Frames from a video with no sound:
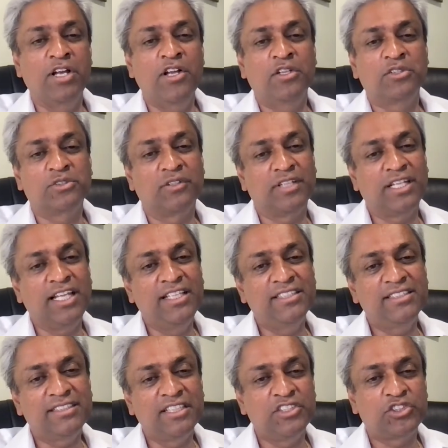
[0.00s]
So
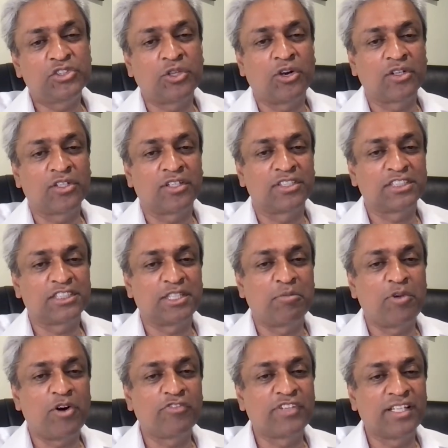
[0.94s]
these, in short, are some
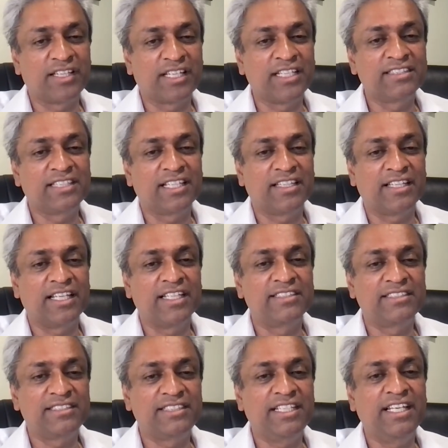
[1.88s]
of the things that they
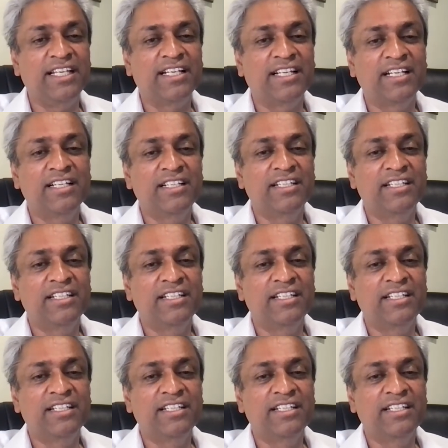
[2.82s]
seek